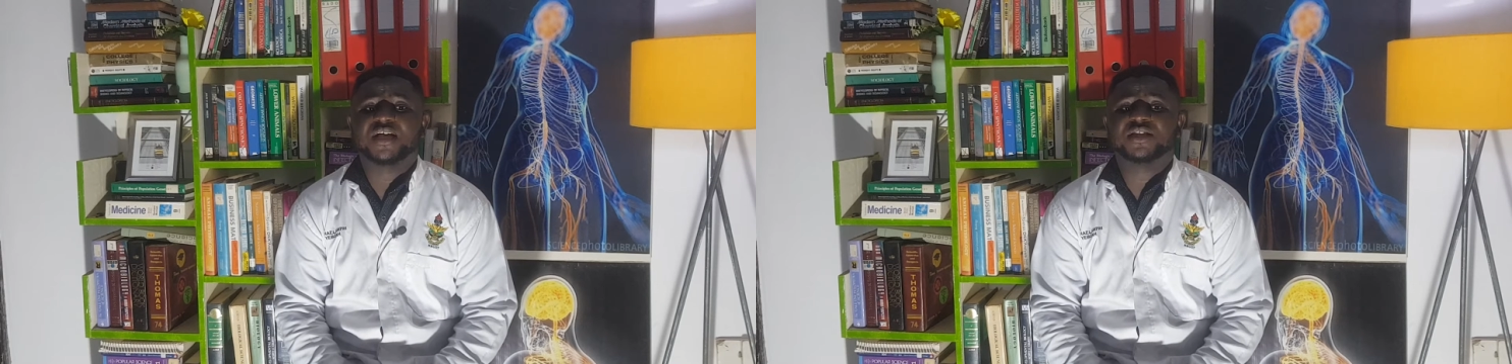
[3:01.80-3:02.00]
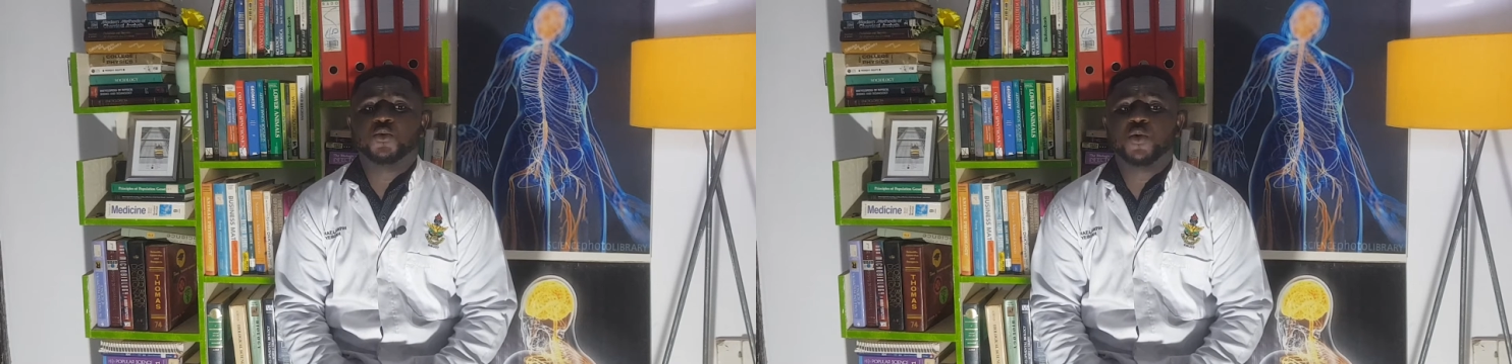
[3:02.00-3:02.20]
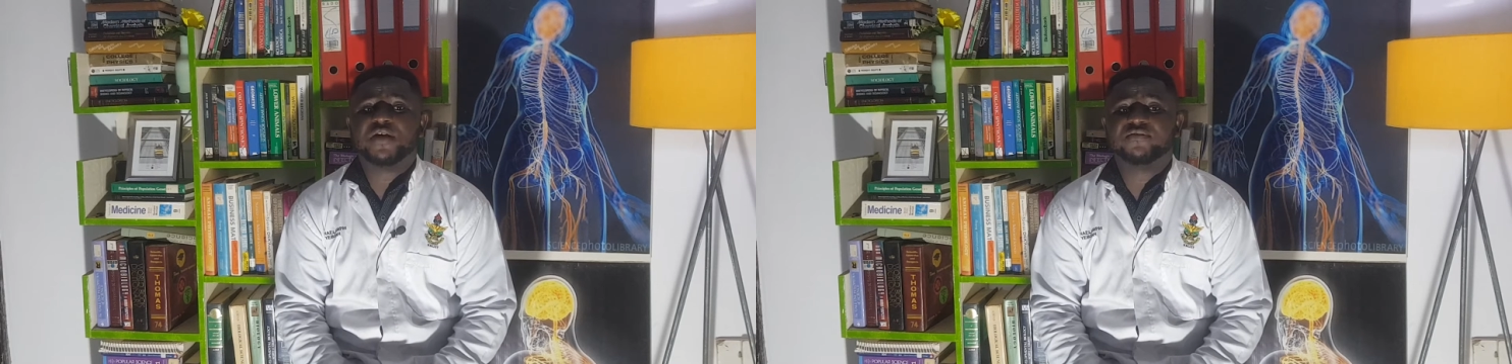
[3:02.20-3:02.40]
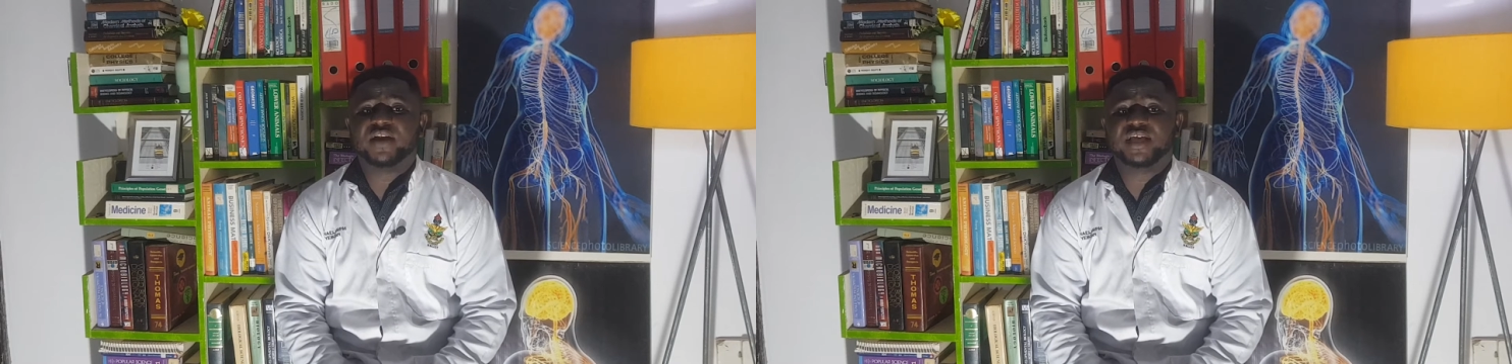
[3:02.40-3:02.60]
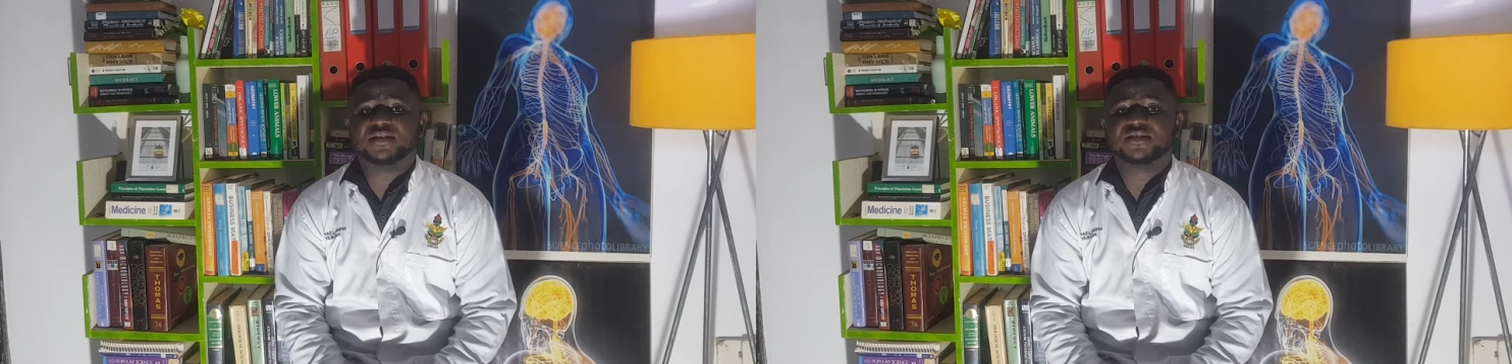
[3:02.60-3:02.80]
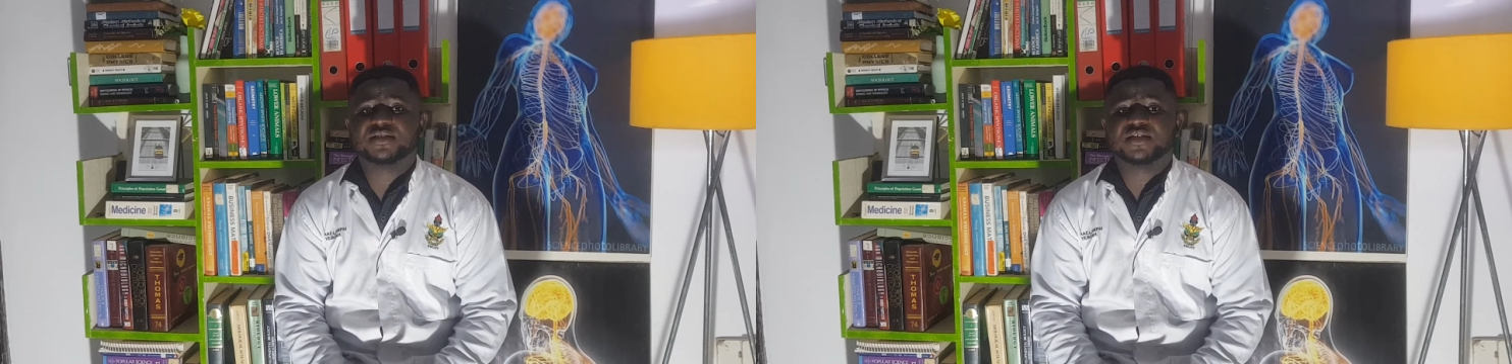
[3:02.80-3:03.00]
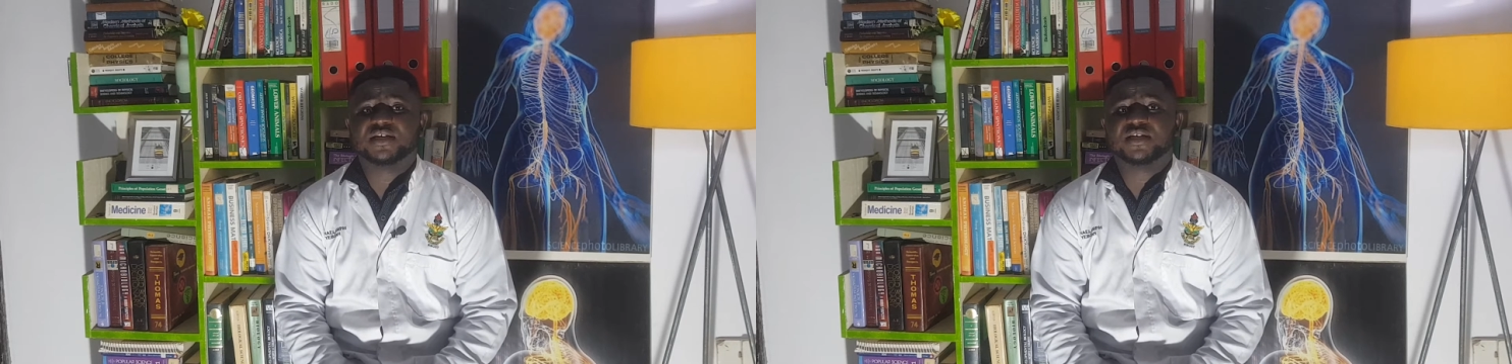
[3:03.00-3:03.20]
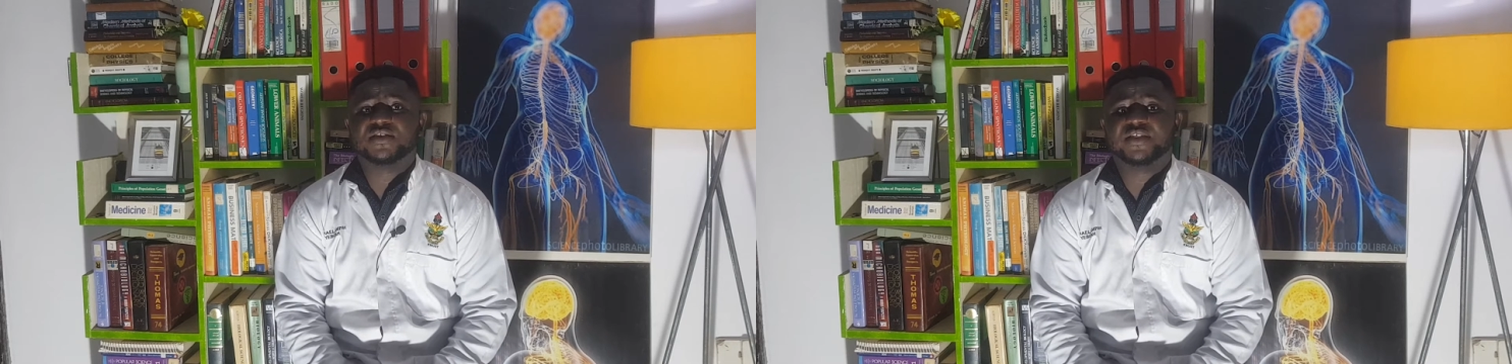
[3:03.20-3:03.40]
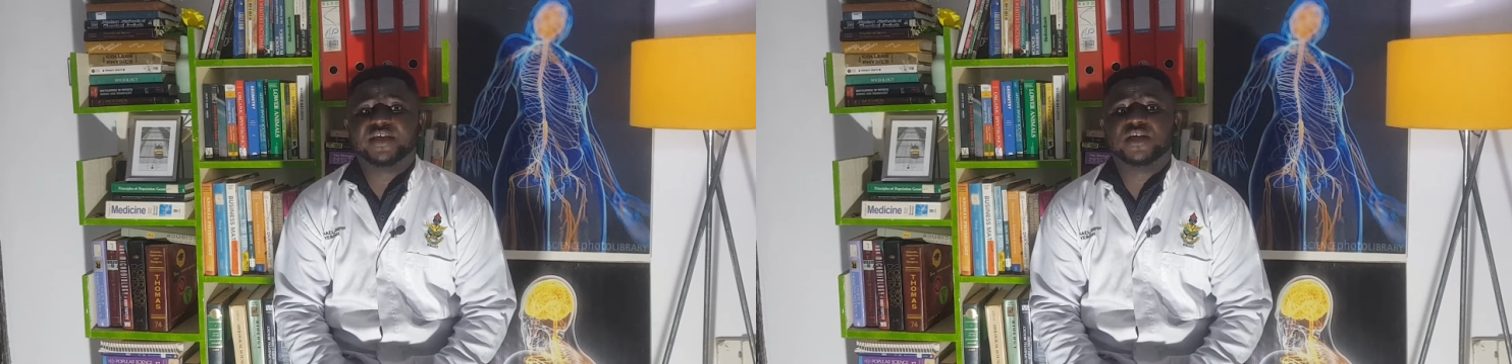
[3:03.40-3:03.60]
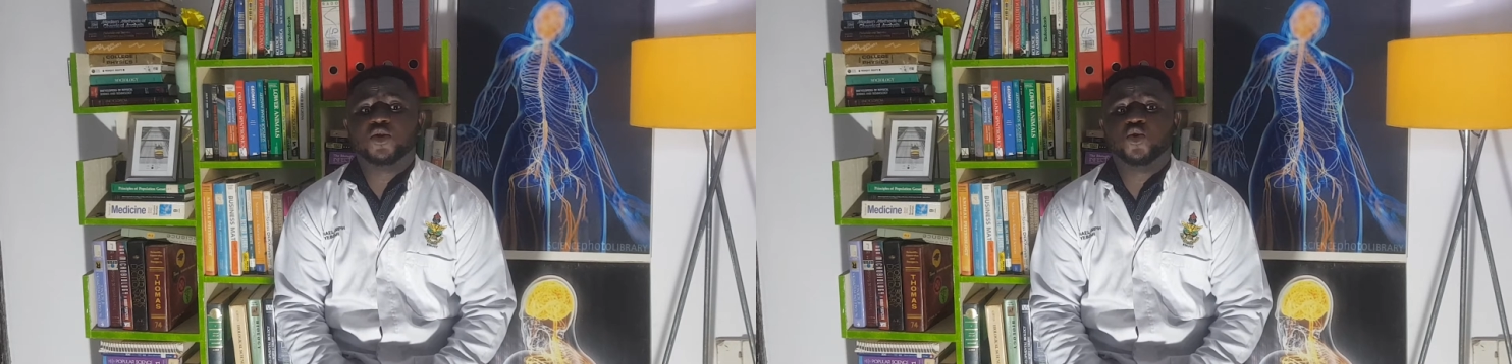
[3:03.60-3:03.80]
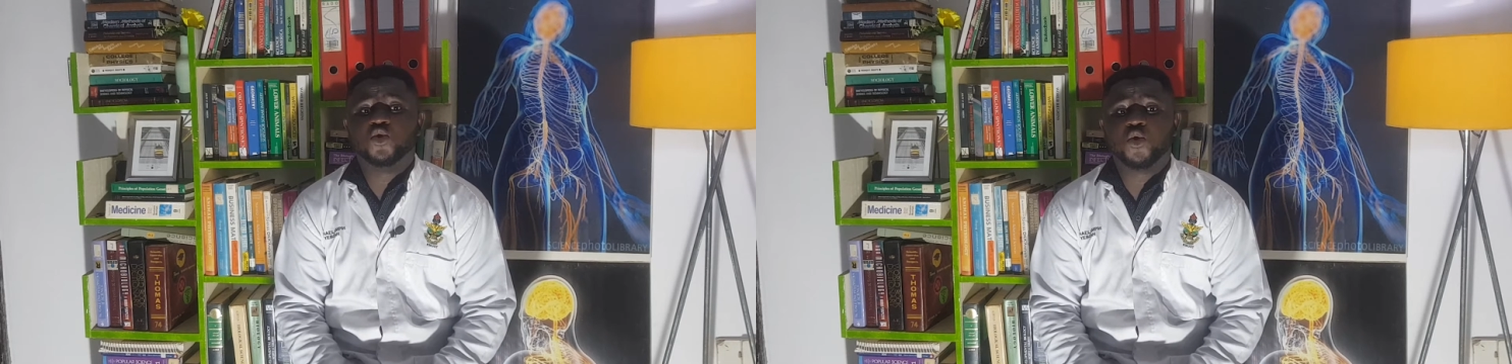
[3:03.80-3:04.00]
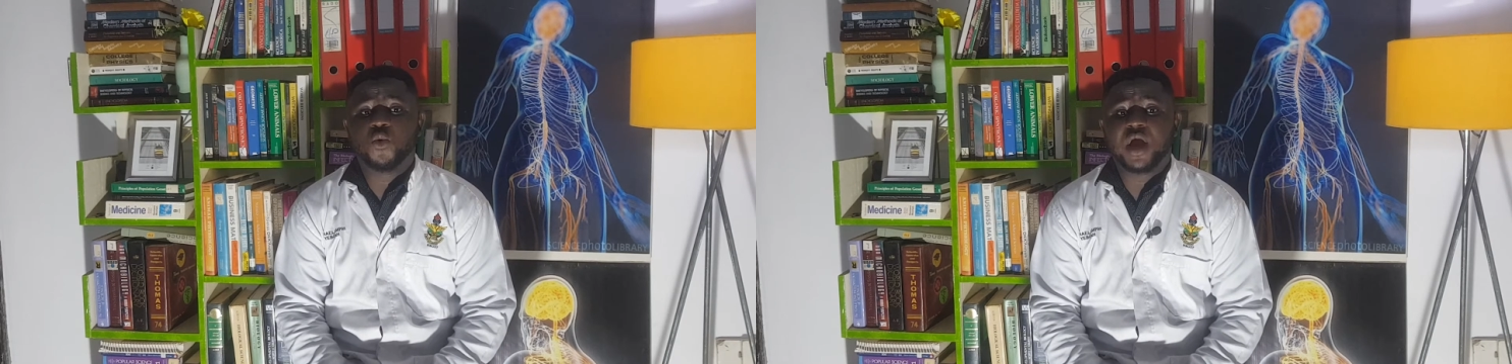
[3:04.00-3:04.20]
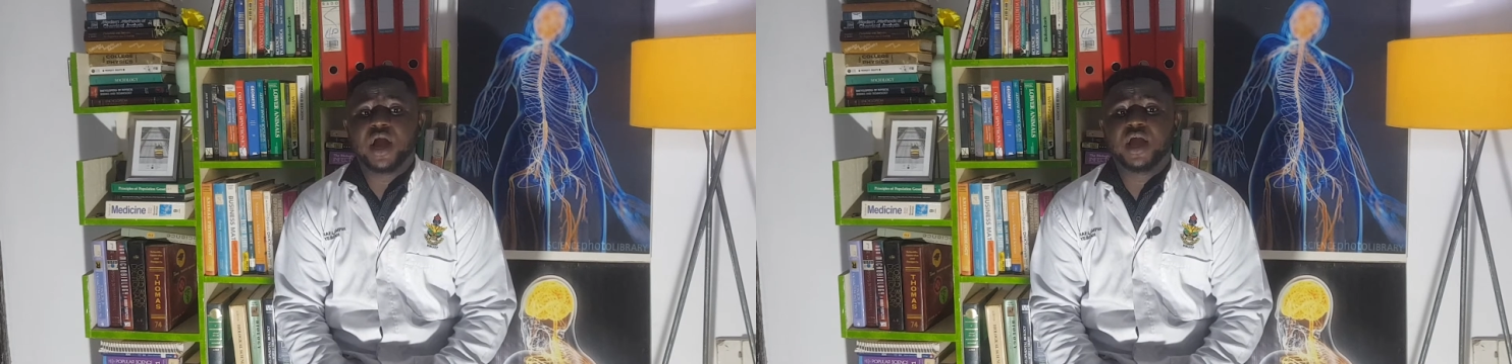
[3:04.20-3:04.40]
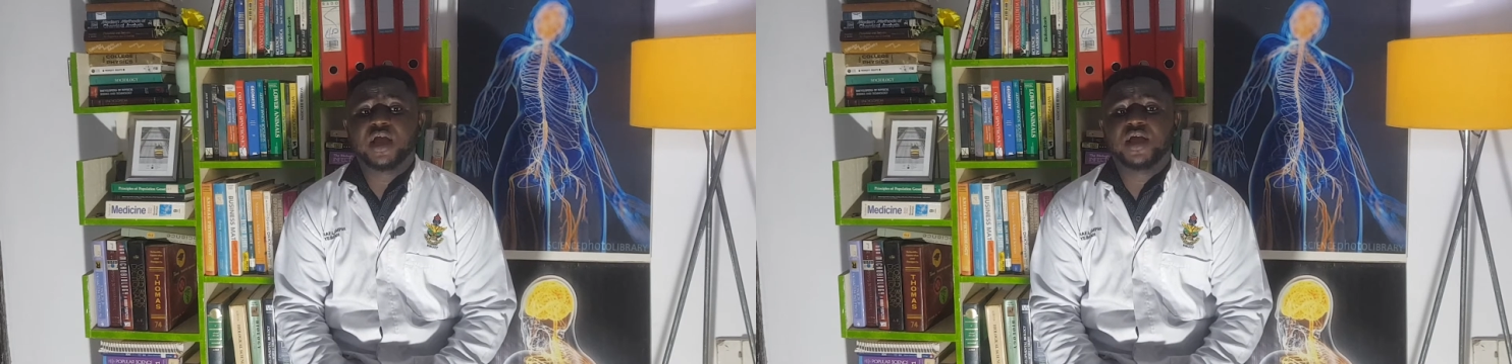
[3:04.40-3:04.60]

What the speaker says: the wavelength, the lower,